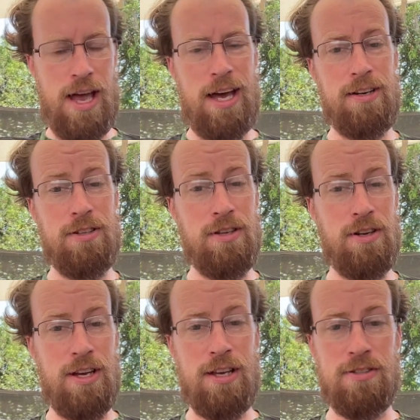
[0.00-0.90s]
add it to
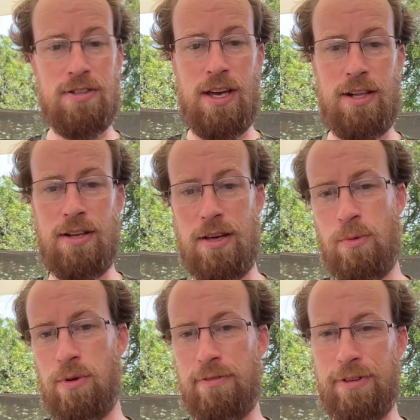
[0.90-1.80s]
your inks, and it
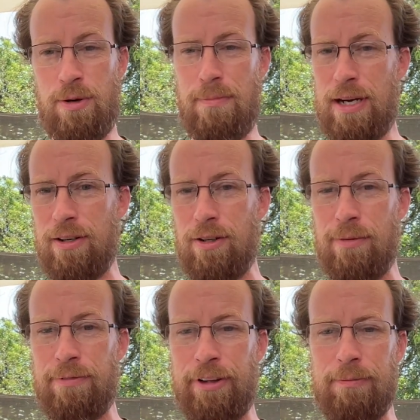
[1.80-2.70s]
will flow better,
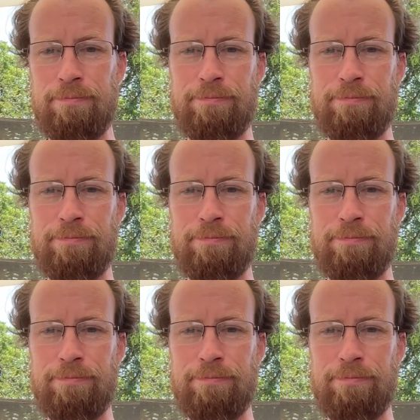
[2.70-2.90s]
hopefully.